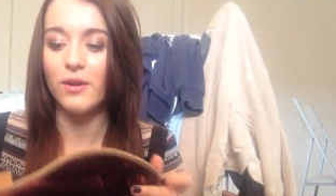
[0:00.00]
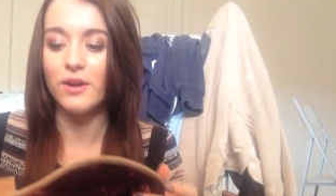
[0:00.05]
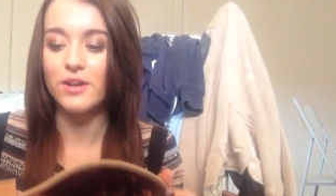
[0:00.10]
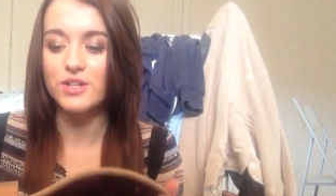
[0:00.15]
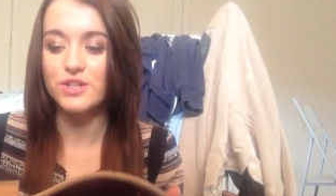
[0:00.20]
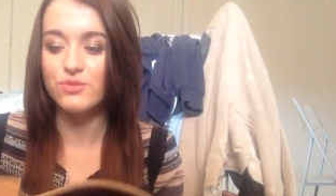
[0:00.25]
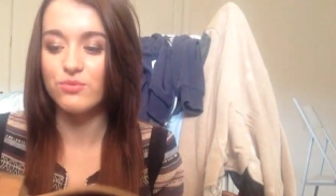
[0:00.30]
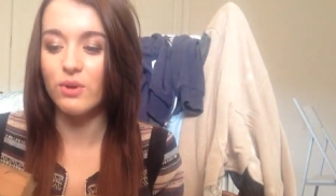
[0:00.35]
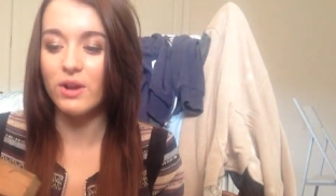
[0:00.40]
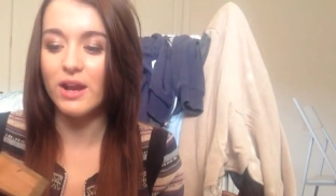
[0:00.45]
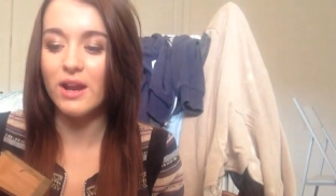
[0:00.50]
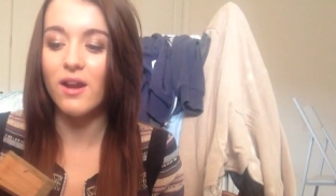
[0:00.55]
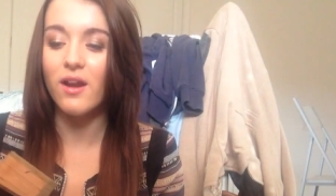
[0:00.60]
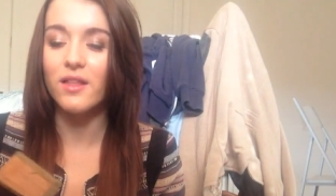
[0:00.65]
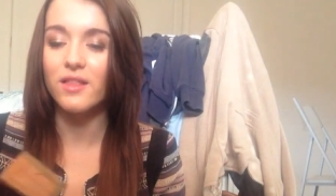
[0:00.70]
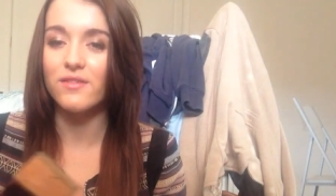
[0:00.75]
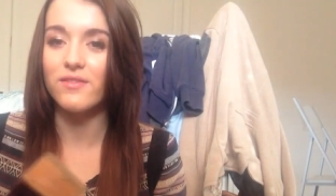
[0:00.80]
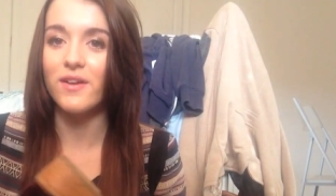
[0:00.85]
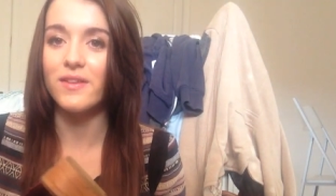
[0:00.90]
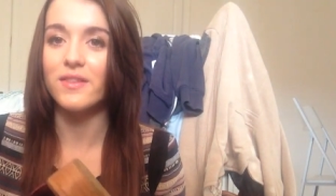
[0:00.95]
I just really
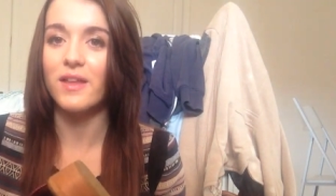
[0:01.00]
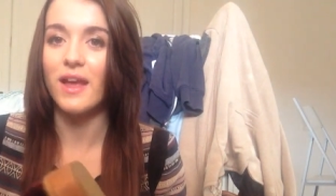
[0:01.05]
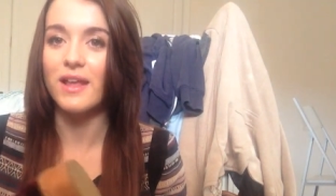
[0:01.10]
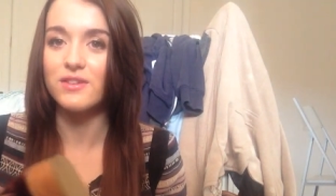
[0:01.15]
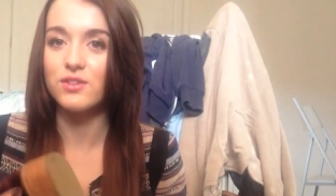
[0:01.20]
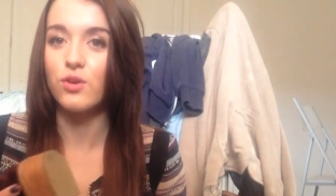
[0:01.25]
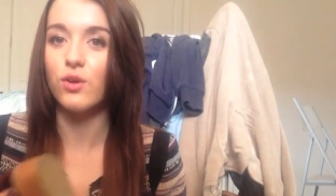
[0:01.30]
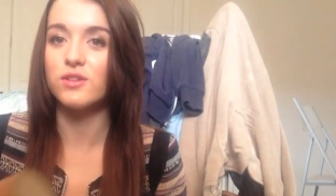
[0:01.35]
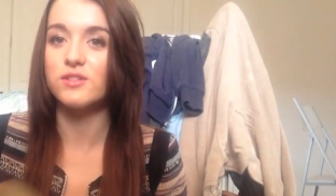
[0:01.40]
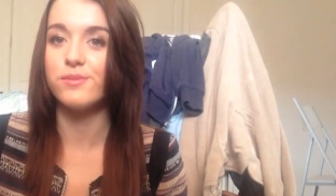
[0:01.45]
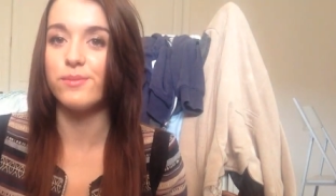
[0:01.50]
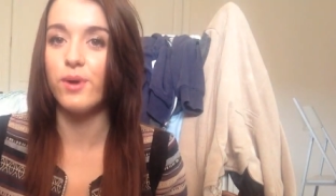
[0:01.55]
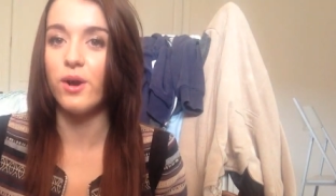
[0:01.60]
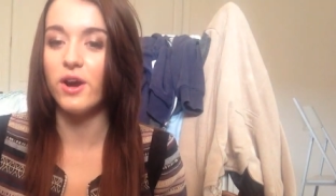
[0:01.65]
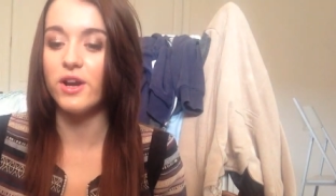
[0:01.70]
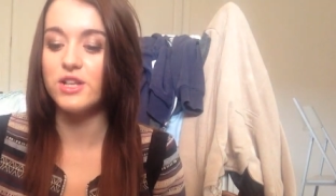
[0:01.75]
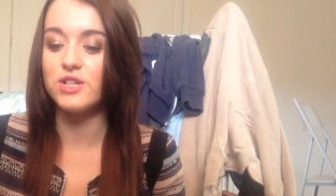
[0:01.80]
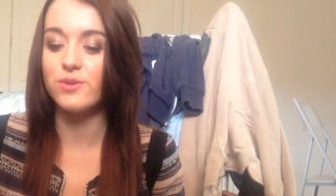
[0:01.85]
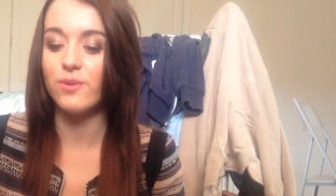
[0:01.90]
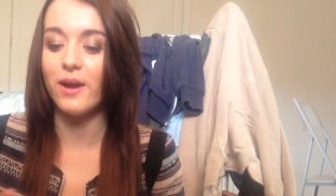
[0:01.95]
like the fact that it's got some
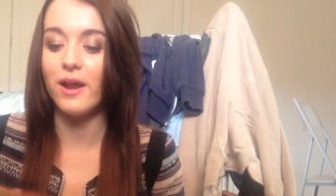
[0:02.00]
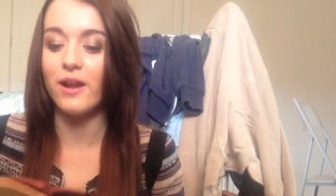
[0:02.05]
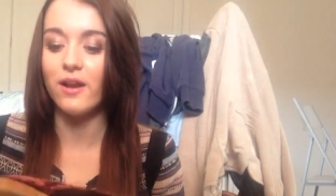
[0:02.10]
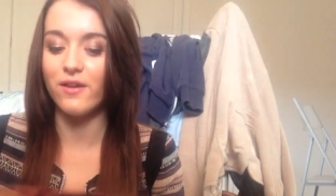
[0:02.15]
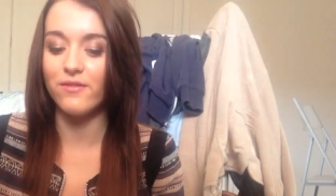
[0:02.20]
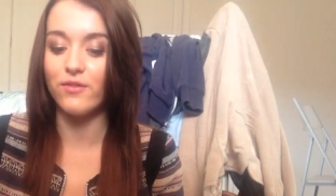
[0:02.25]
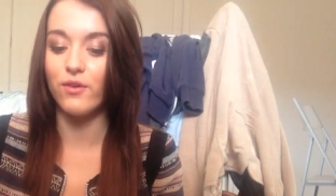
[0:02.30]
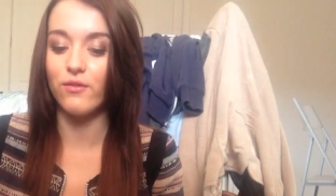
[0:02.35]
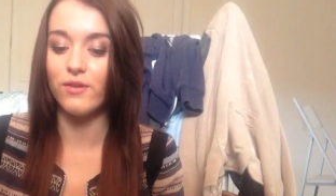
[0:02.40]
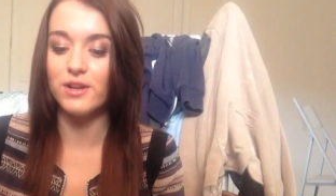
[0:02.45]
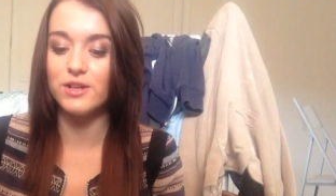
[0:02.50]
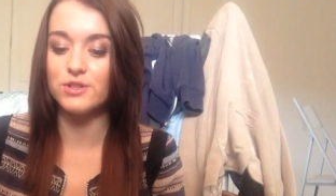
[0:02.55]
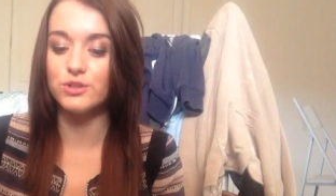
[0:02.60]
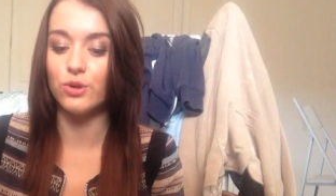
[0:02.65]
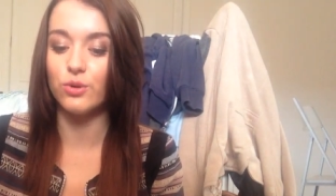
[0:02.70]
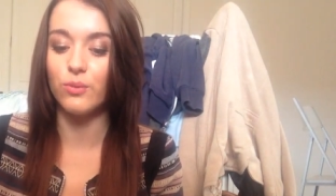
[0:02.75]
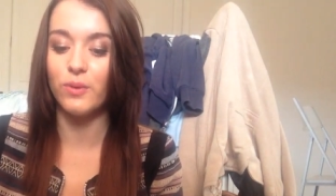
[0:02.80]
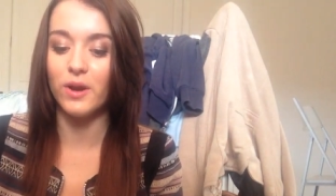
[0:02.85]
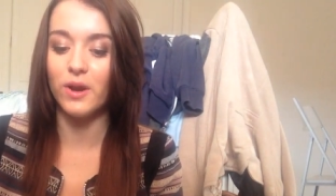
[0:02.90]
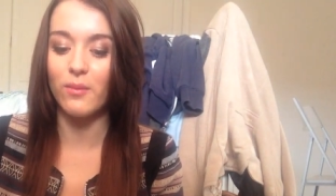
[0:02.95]
height to it, and I feel really
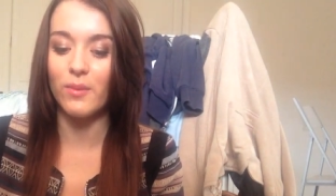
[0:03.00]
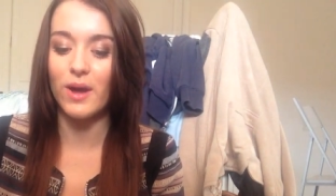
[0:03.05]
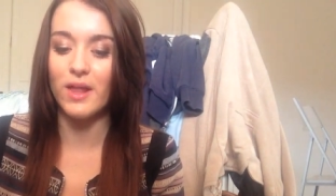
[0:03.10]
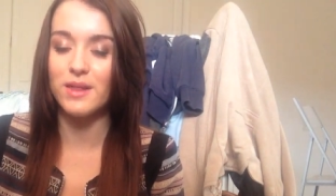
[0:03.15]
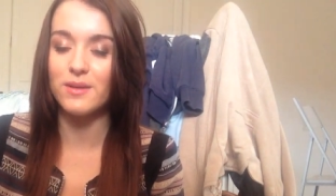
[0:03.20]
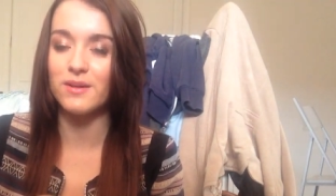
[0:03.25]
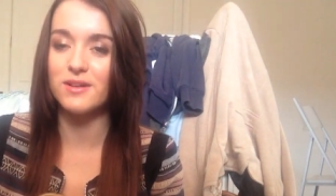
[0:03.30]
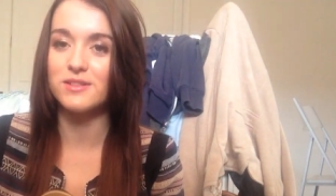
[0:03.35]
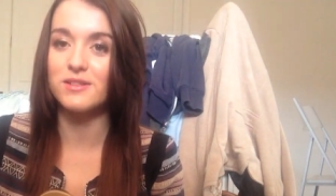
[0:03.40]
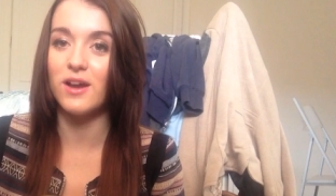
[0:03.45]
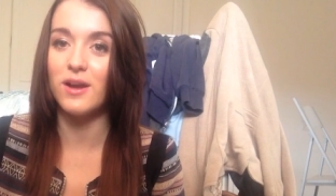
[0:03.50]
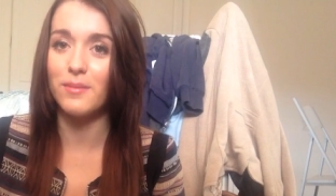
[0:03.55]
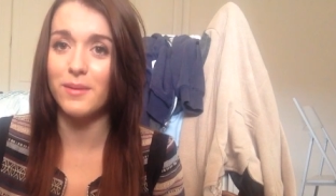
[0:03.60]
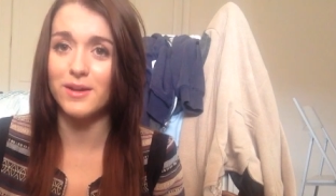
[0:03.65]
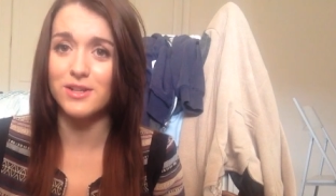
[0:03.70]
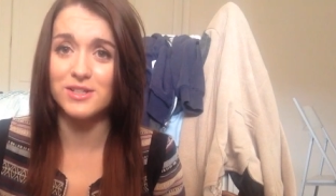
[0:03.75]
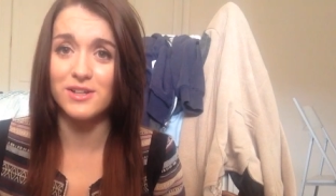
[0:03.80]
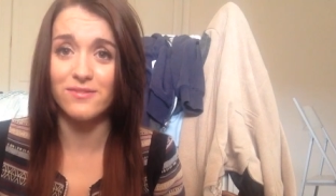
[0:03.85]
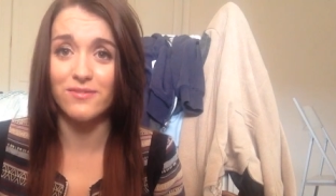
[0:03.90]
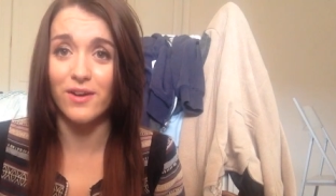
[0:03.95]
tall when I wear them because I'm
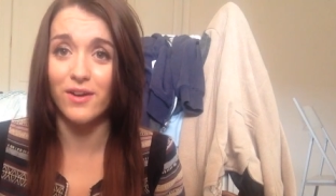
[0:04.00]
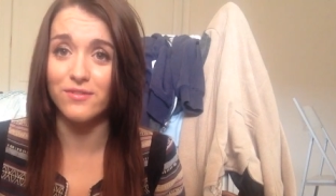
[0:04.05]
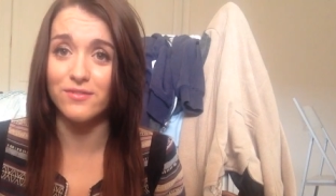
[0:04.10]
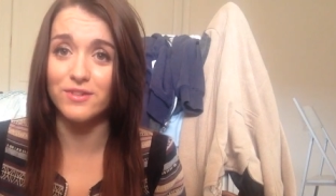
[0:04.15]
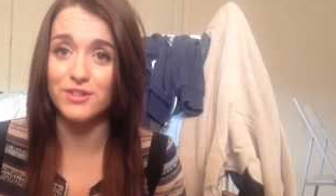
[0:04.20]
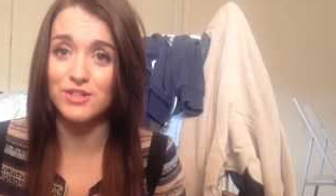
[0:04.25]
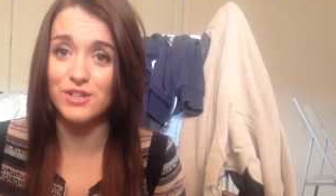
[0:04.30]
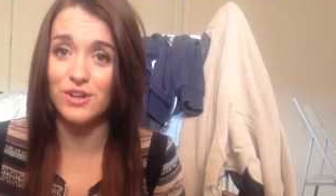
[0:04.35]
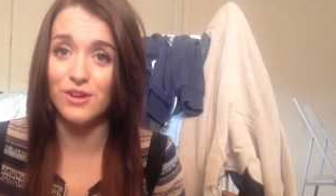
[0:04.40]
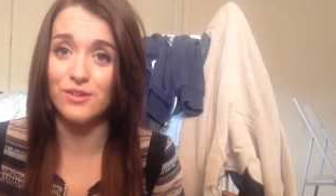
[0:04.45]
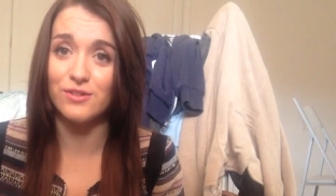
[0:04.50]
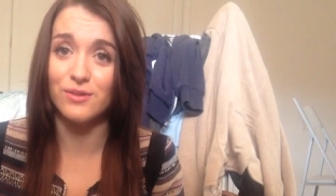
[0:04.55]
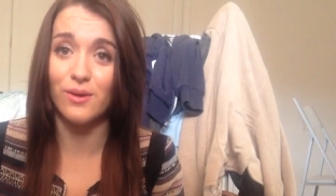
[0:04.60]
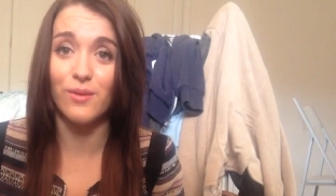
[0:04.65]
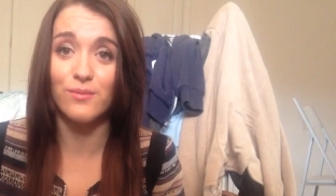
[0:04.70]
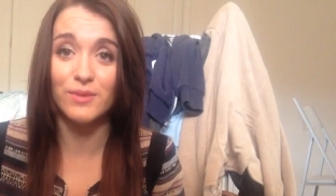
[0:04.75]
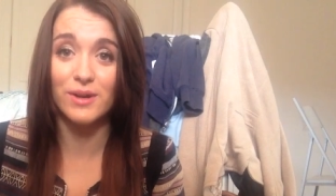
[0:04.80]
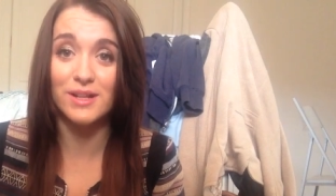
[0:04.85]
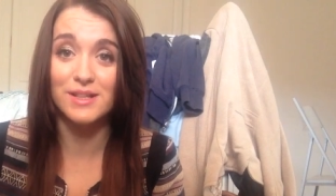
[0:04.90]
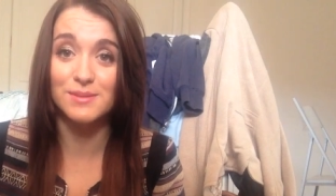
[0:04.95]
actually five foot two, so
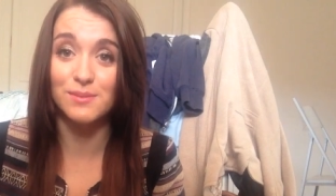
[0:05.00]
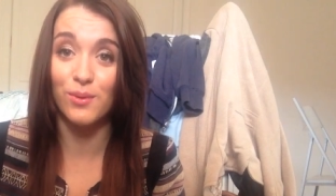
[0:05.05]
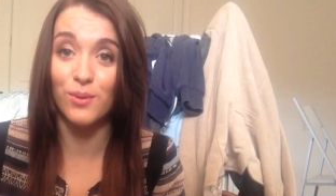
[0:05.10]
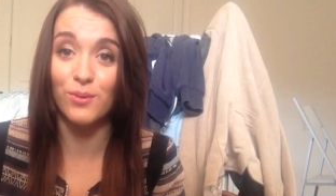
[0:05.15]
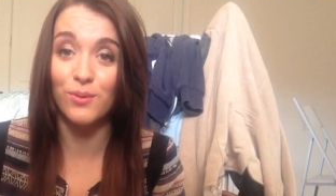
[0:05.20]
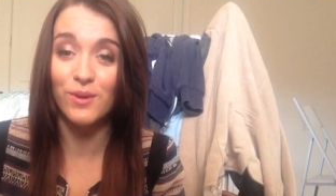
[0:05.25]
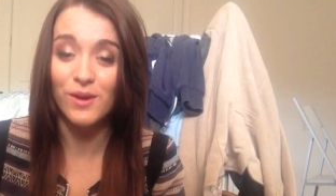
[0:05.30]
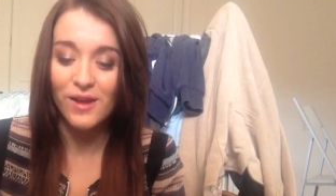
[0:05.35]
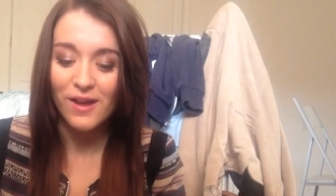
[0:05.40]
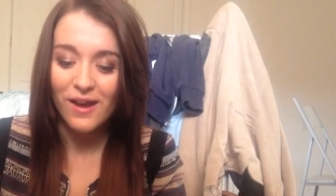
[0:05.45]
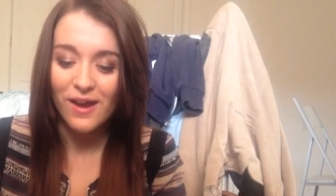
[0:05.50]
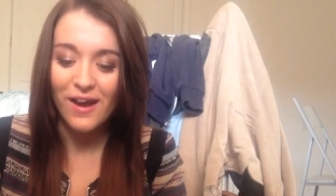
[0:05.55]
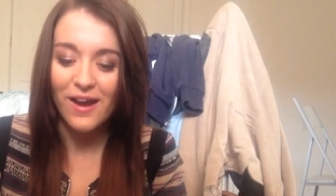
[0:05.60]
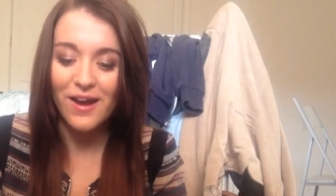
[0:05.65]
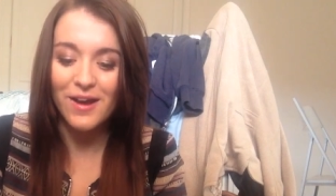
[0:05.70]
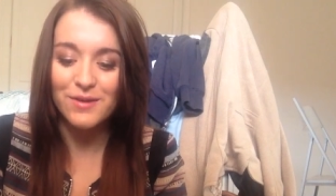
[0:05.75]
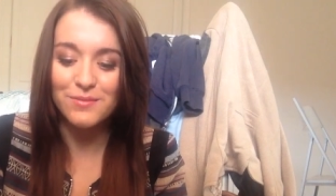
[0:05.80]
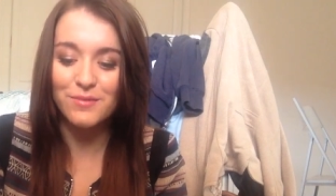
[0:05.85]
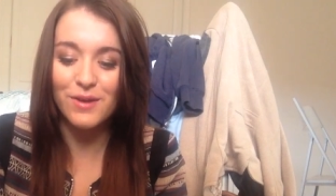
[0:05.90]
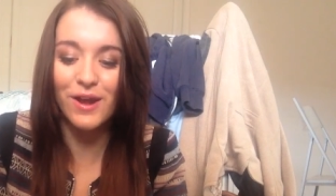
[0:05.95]
I'm really small.
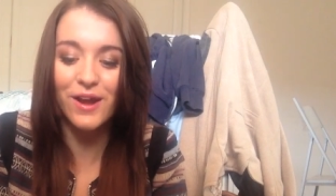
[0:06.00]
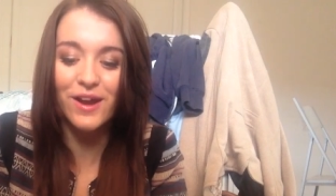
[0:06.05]
Um,